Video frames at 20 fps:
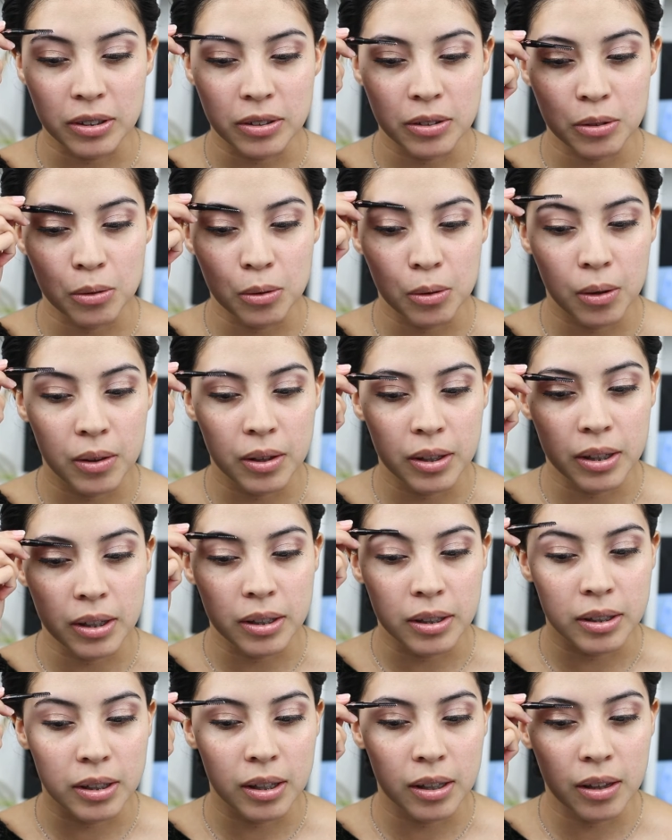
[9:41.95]
gentle
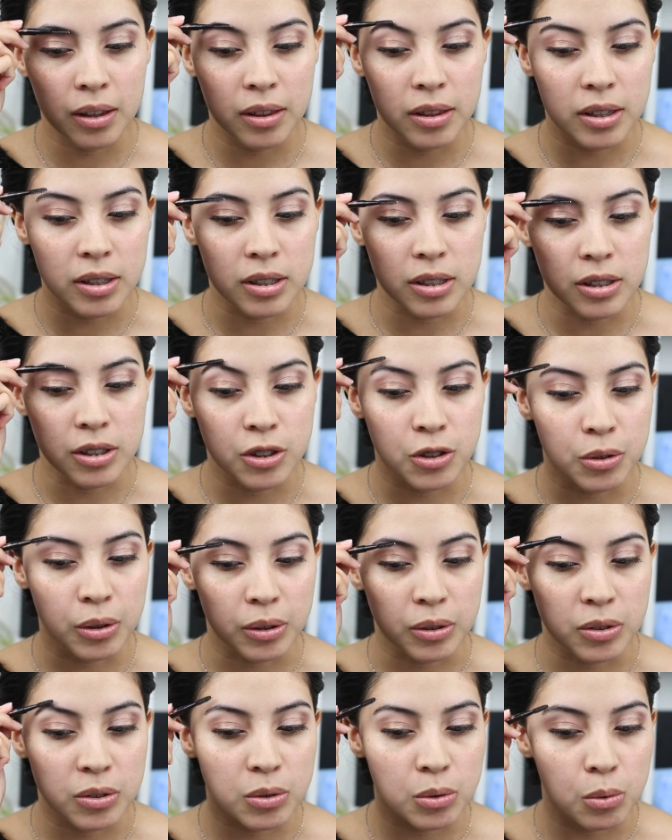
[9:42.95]
than the
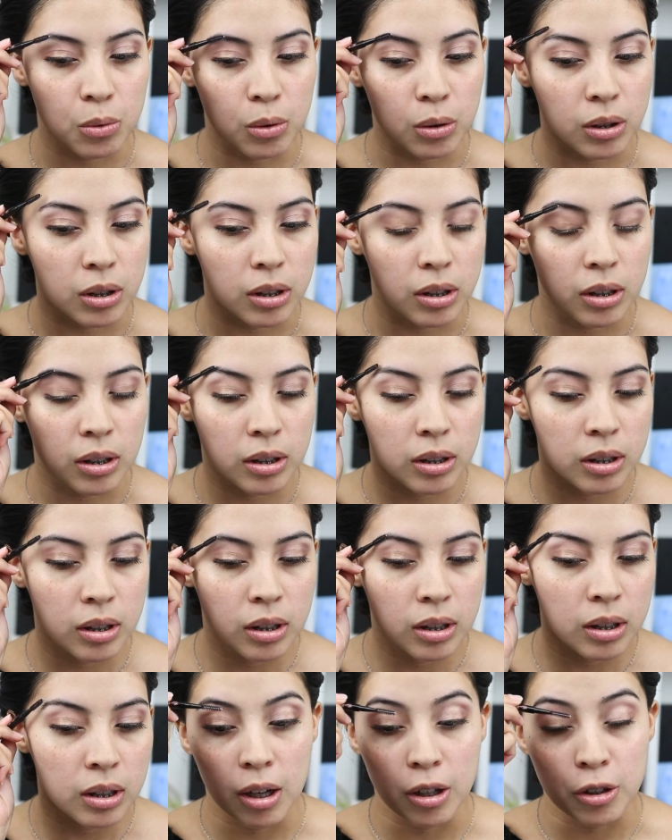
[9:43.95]
drugstore
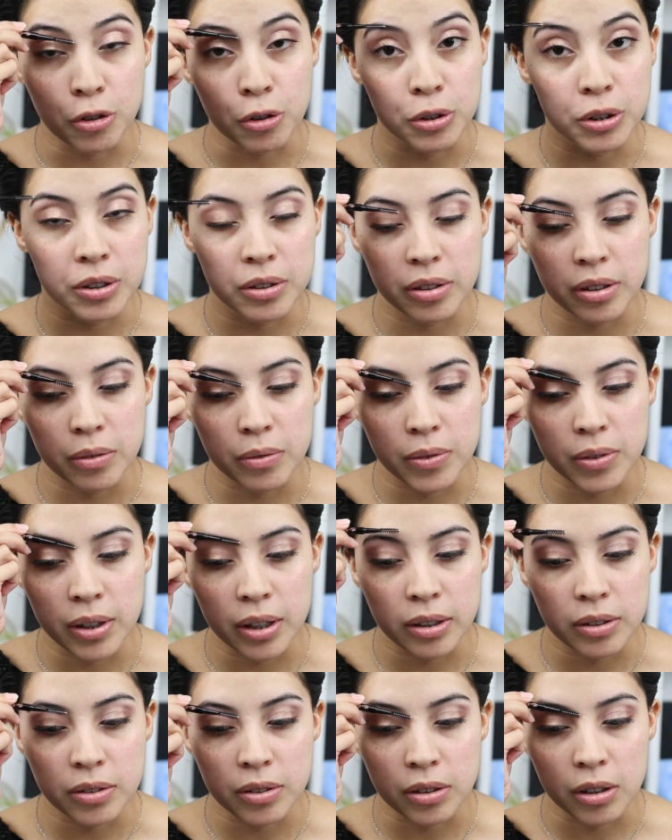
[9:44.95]
alternatives
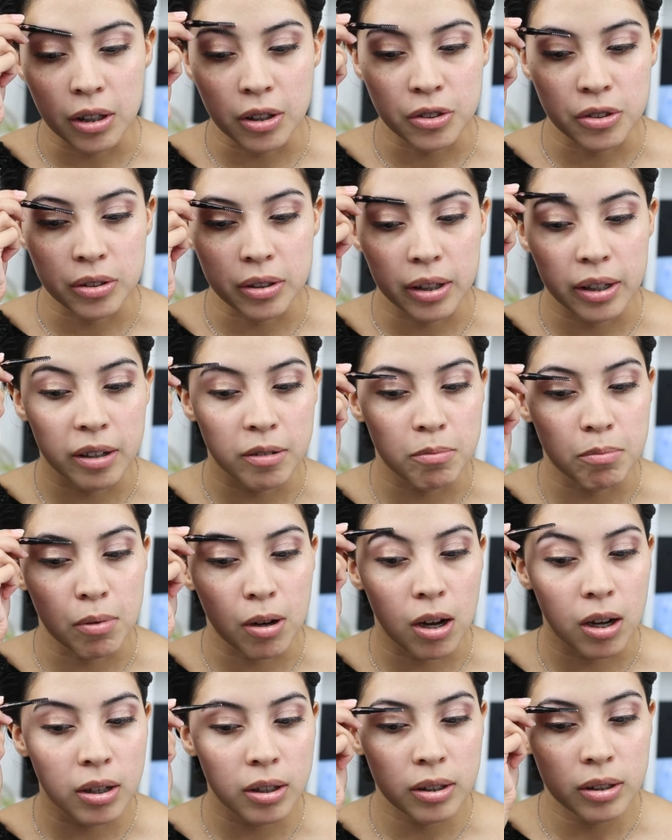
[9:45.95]
that Tenaj and I have
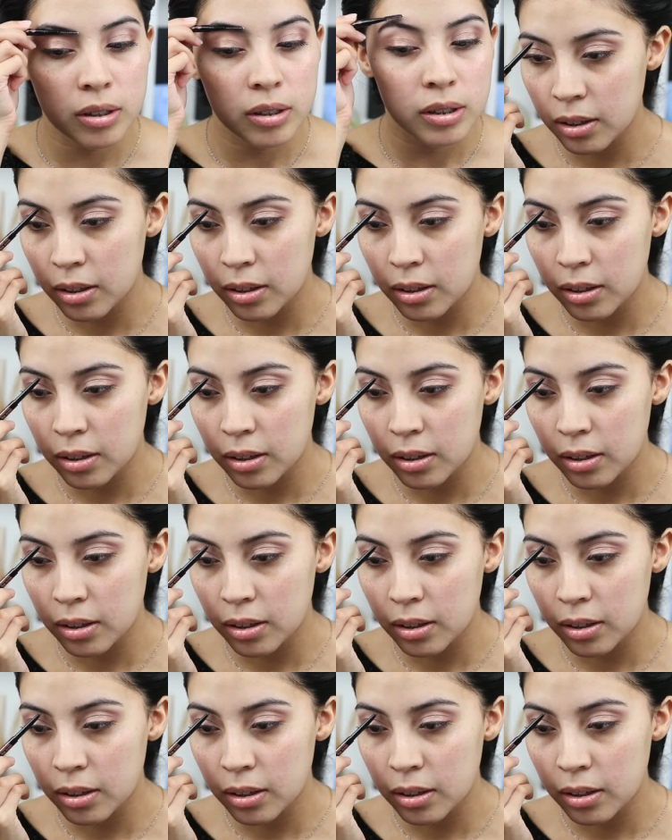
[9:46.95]
bought.